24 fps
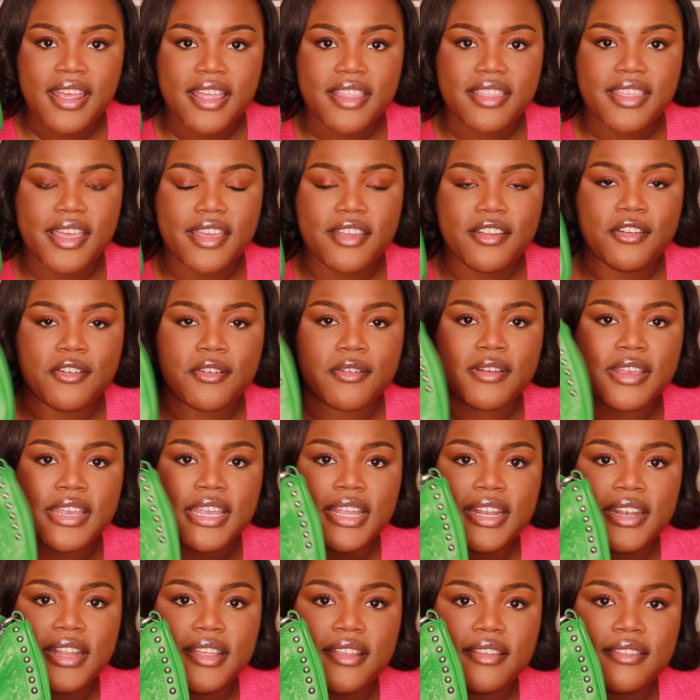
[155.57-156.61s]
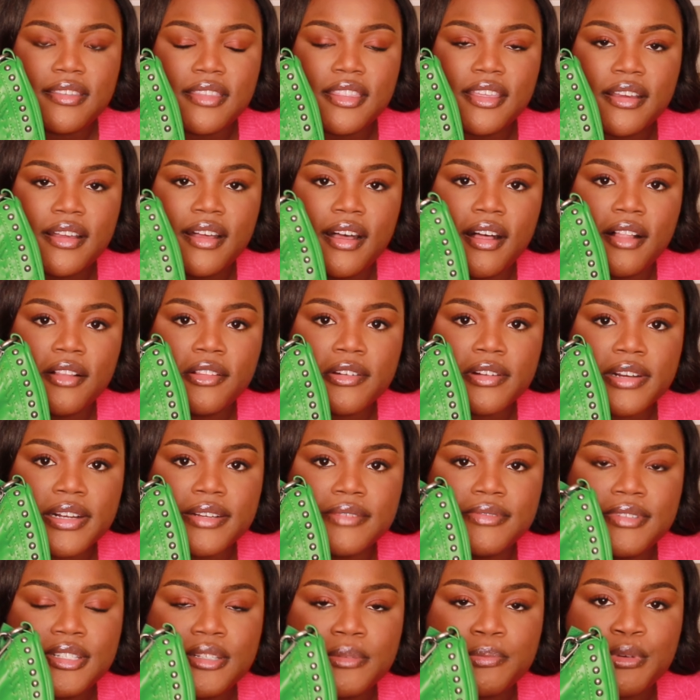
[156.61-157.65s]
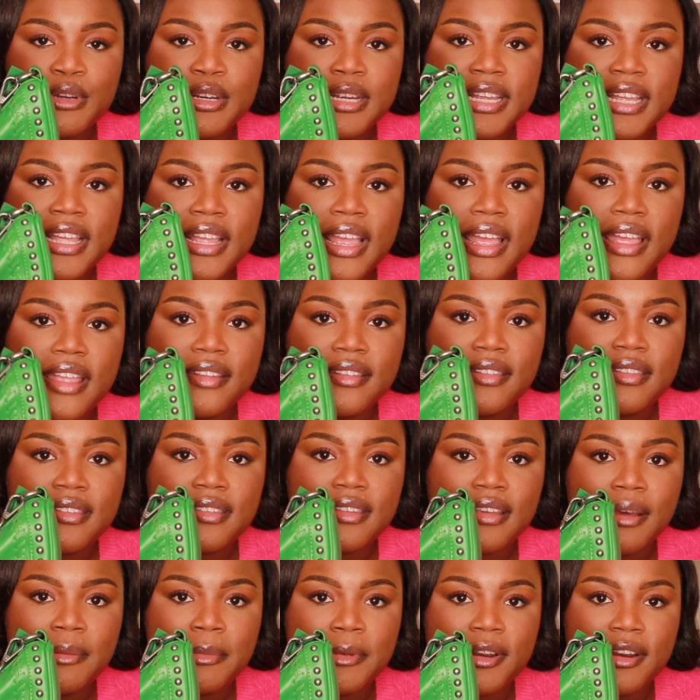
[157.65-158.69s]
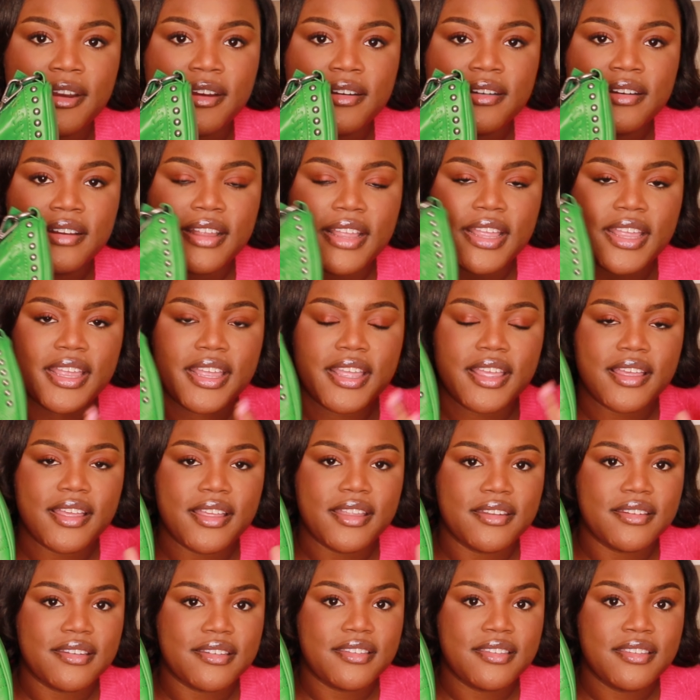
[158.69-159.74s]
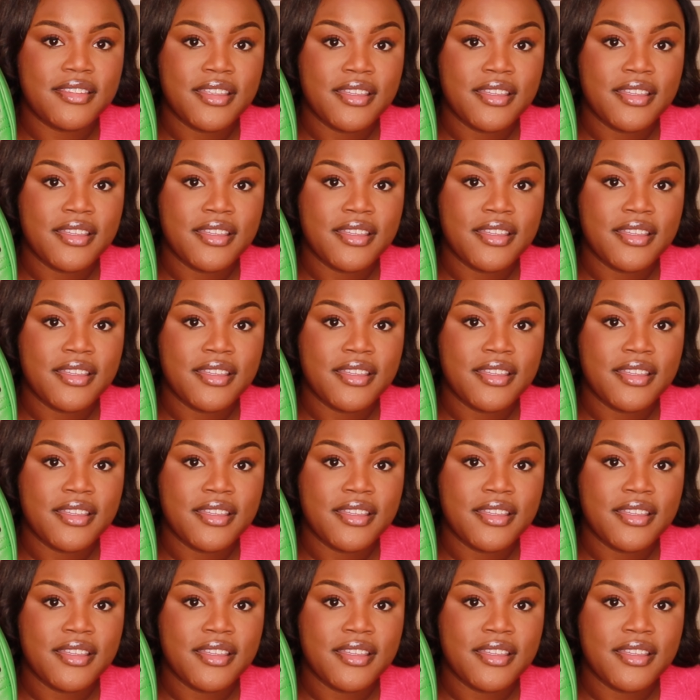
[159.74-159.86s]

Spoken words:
that green is the color of spring and summer, and